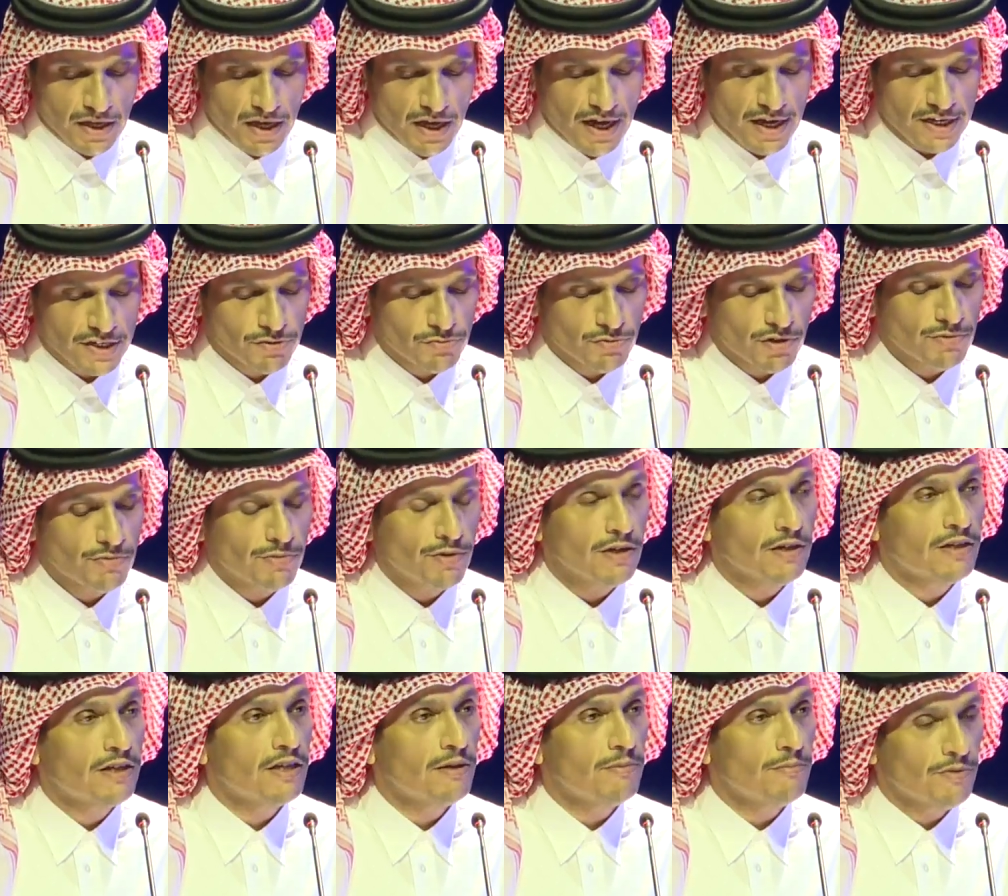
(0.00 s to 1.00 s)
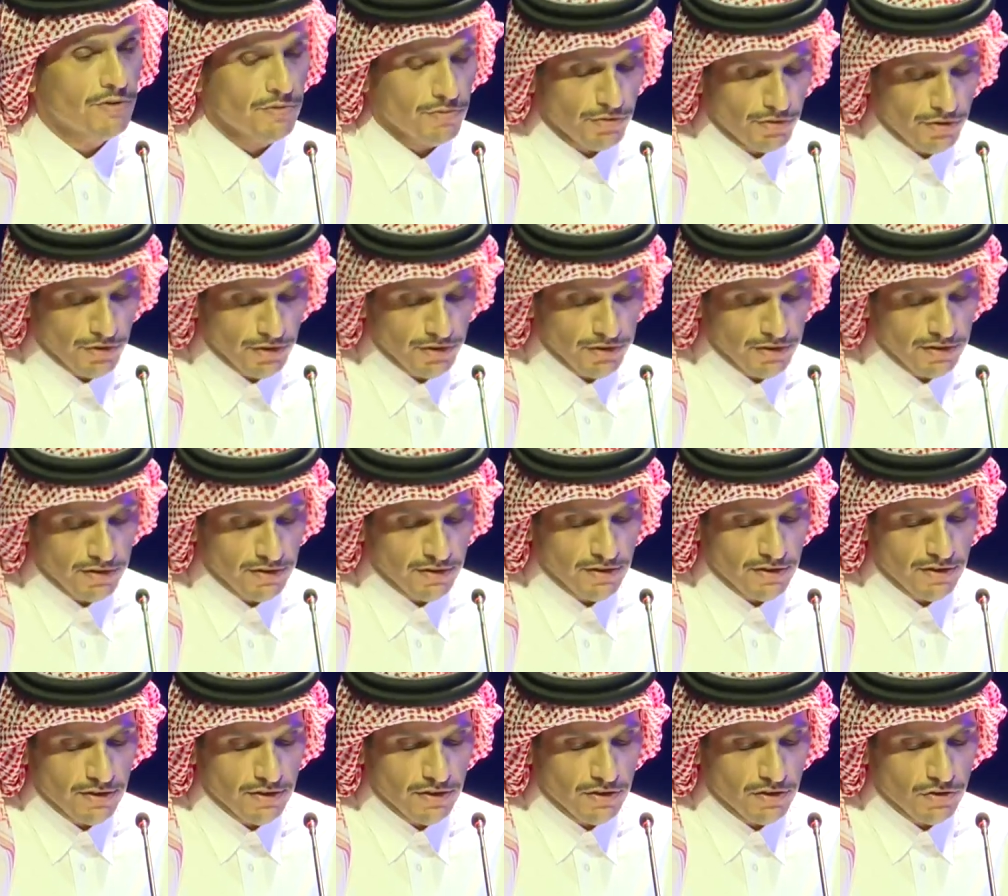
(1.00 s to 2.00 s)
as we welcome the world
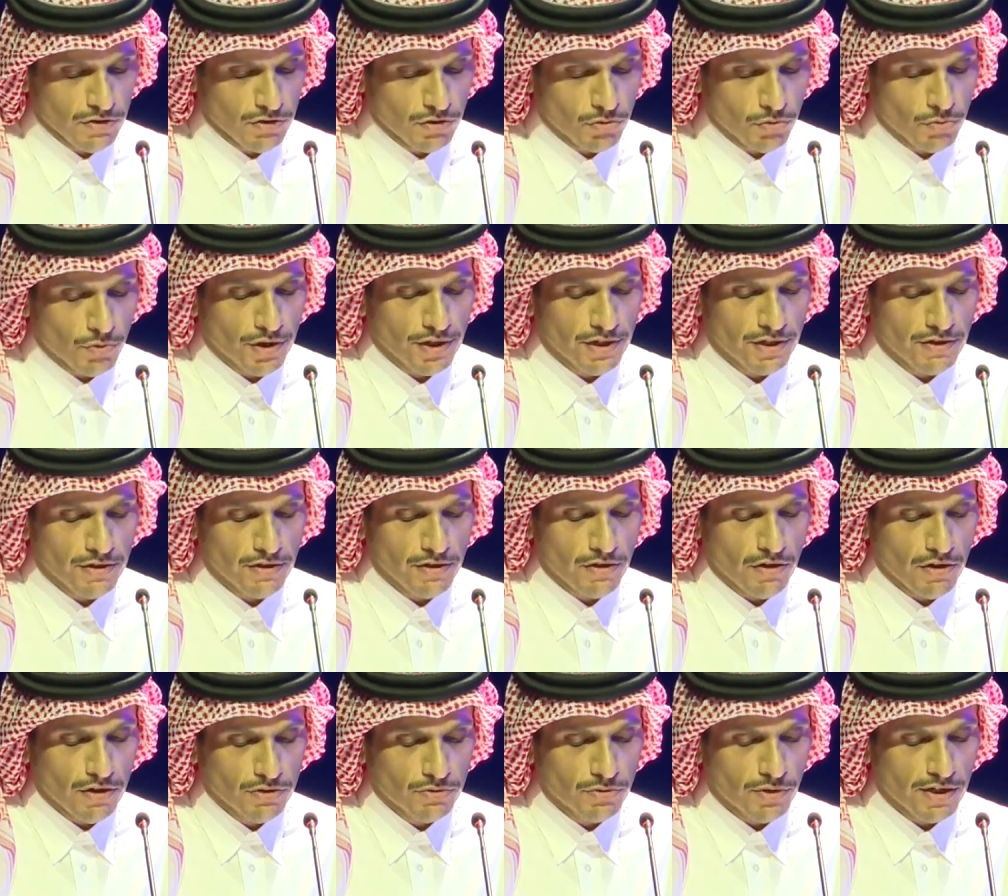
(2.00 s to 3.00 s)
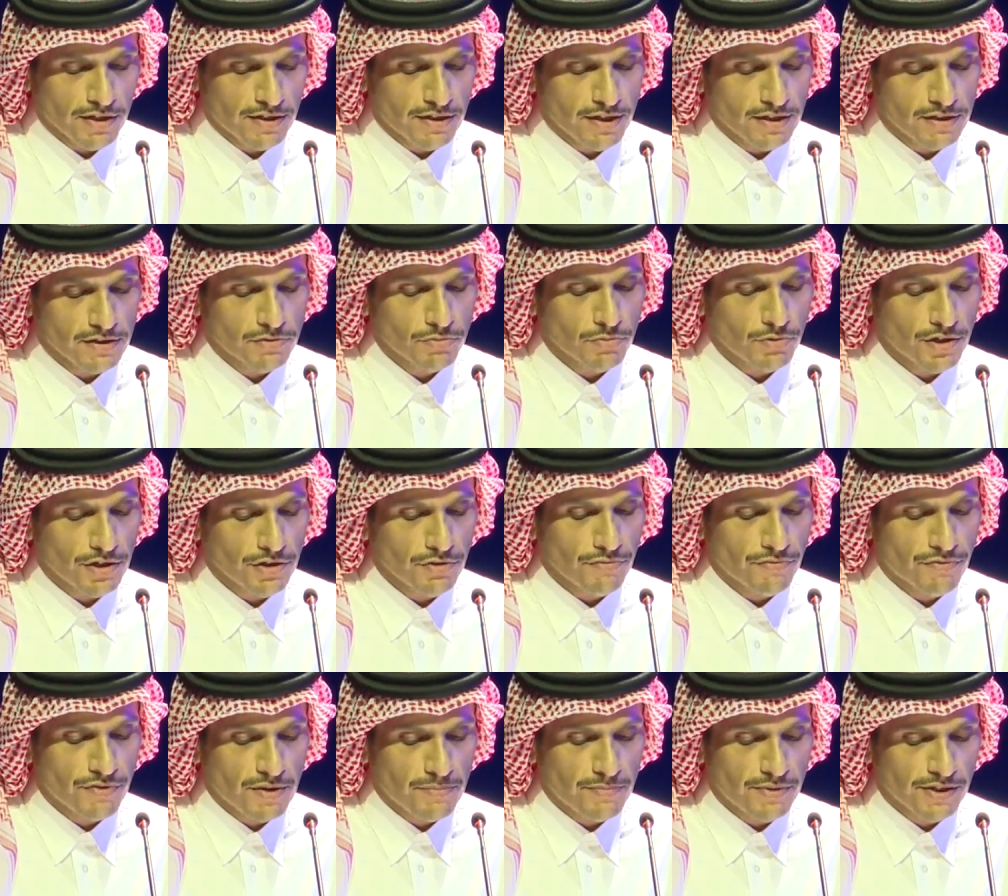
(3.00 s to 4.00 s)
to, one, to attend one
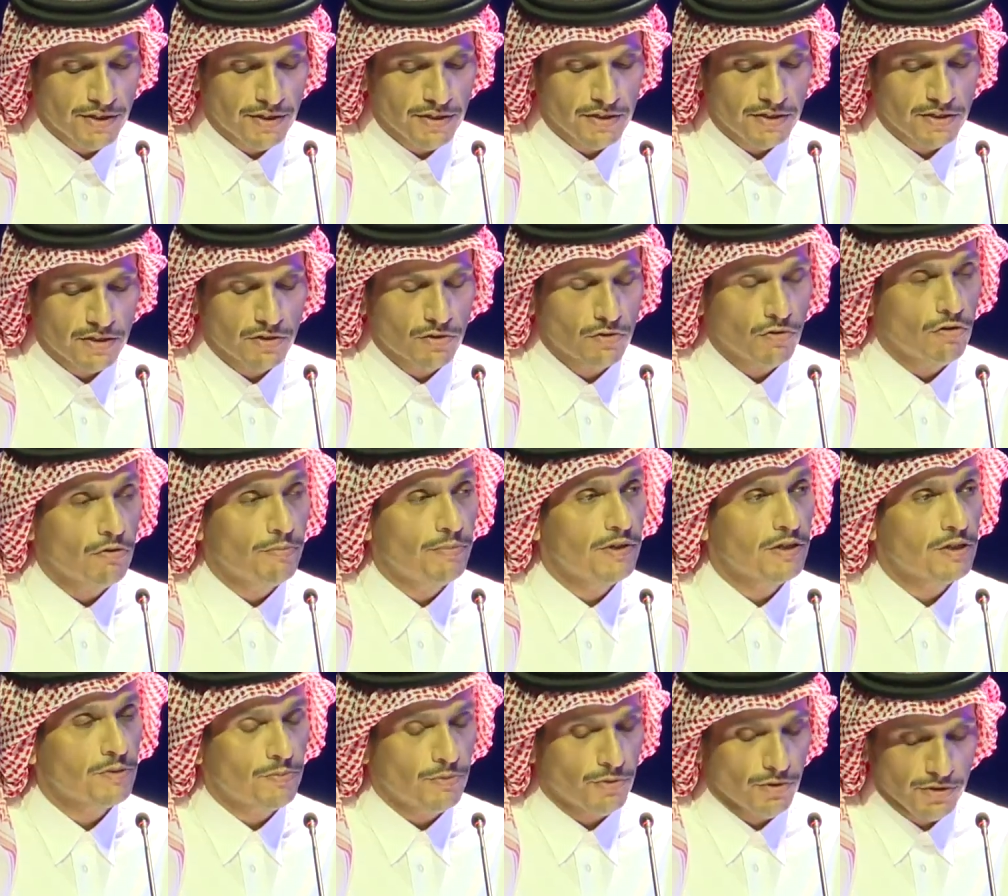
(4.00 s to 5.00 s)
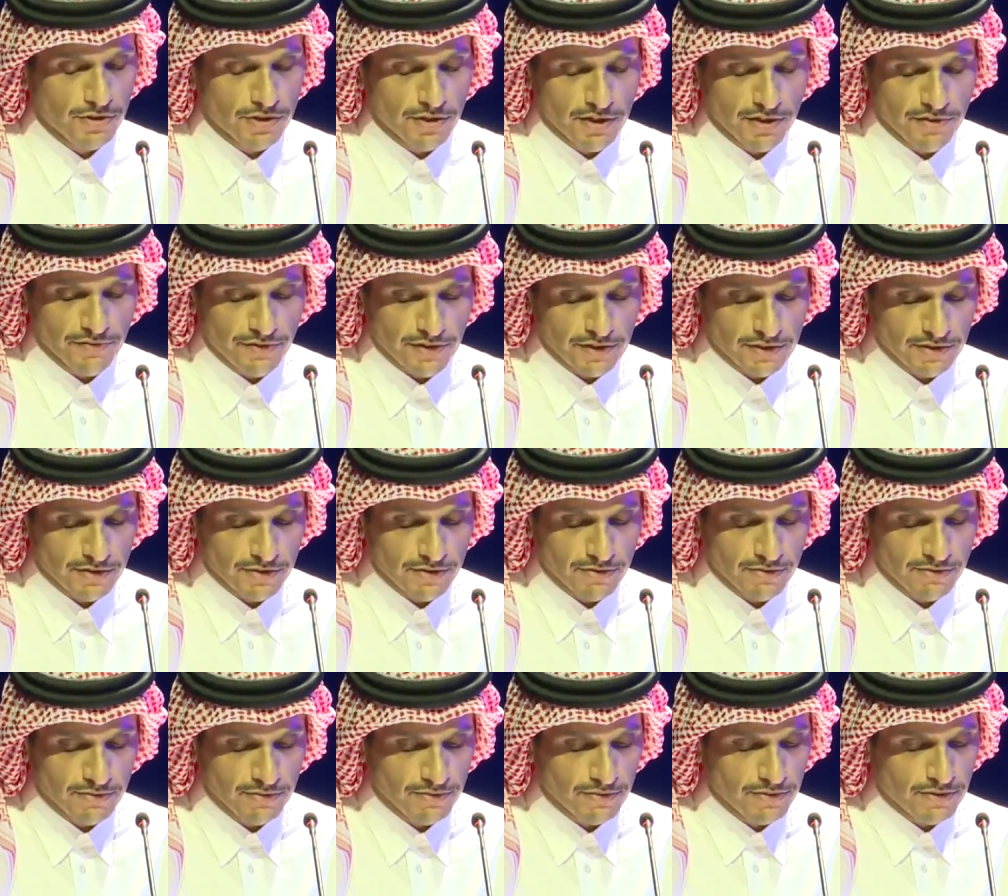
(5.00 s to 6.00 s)
of the biggest global sporting events